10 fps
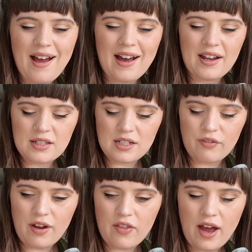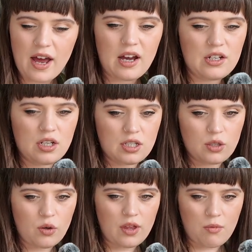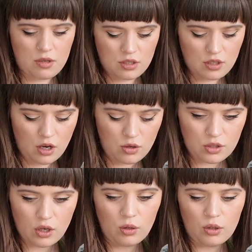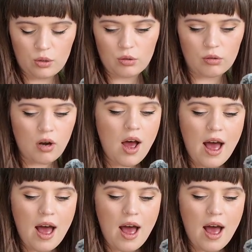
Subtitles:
and like stuff like that, and I just thought they were so cool.